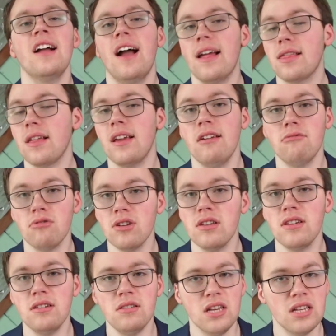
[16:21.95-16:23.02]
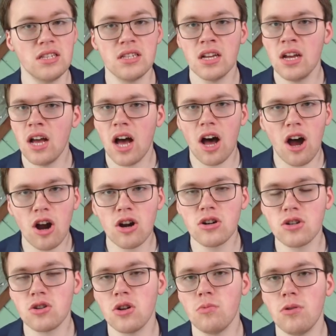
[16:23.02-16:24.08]
I think he really is a heart
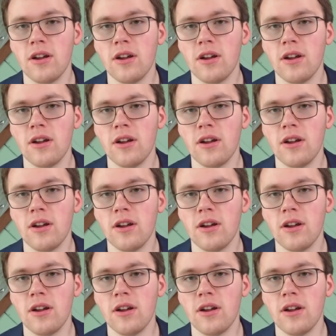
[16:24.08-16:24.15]
and soul